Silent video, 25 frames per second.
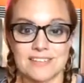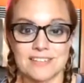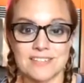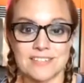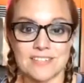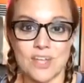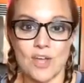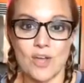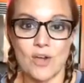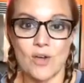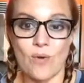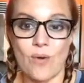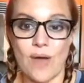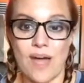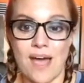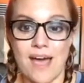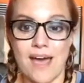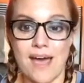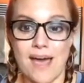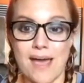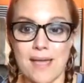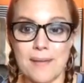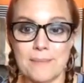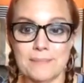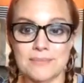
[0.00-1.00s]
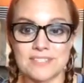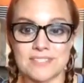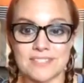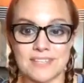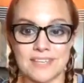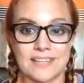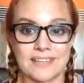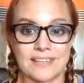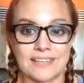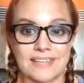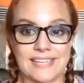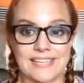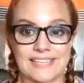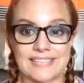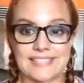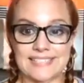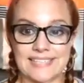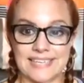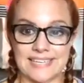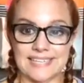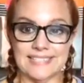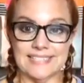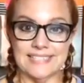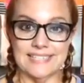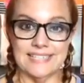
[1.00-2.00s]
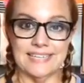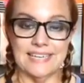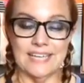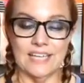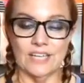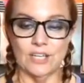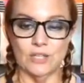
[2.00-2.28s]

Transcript: So I'm suddenly addicted.